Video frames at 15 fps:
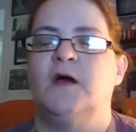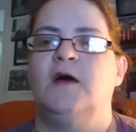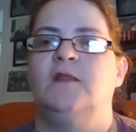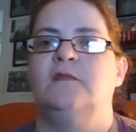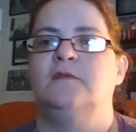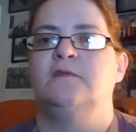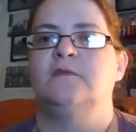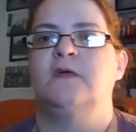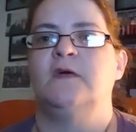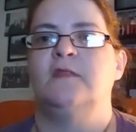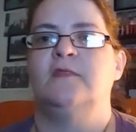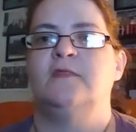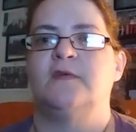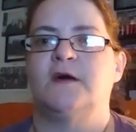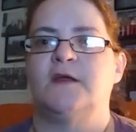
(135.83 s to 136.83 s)
and
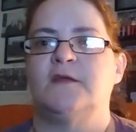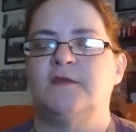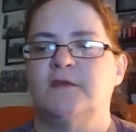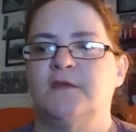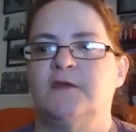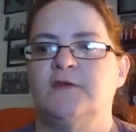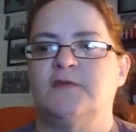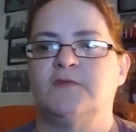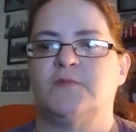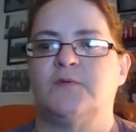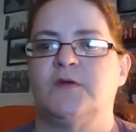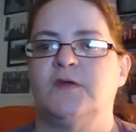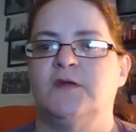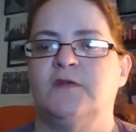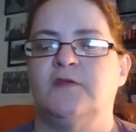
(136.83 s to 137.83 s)
that is
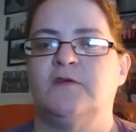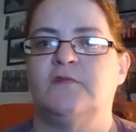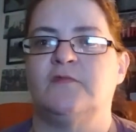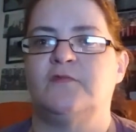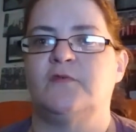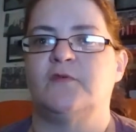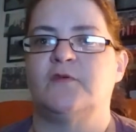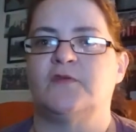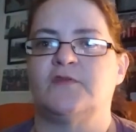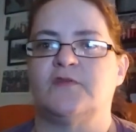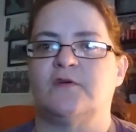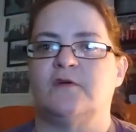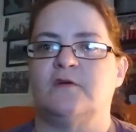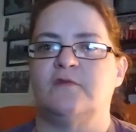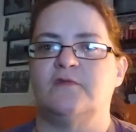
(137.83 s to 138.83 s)
really the focus
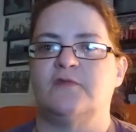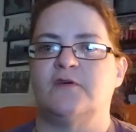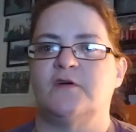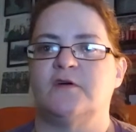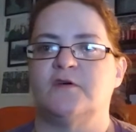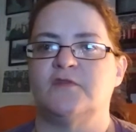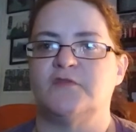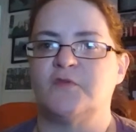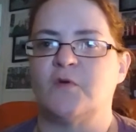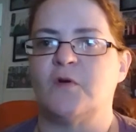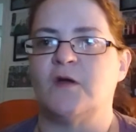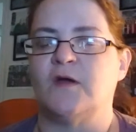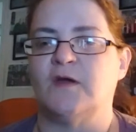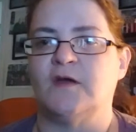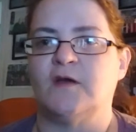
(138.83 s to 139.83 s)
of the
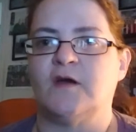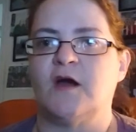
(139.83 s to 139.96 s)
story.